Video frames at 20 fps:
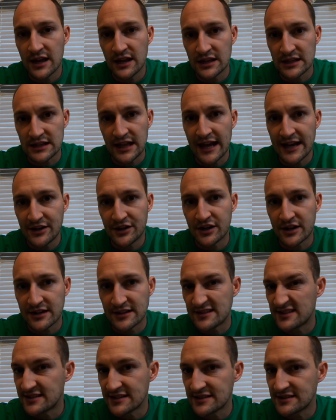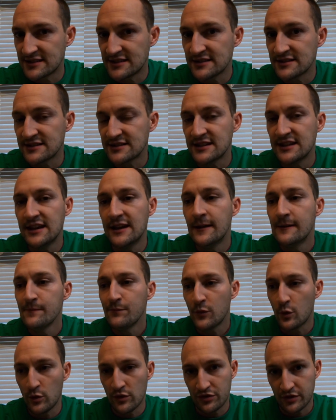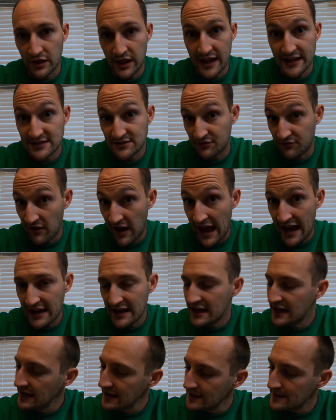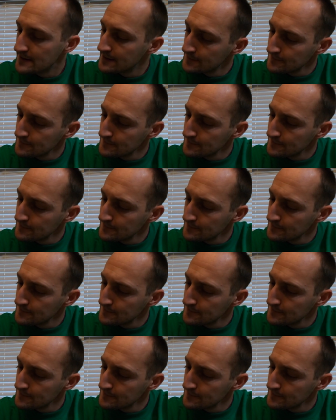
a lighter consistency with less fat in it.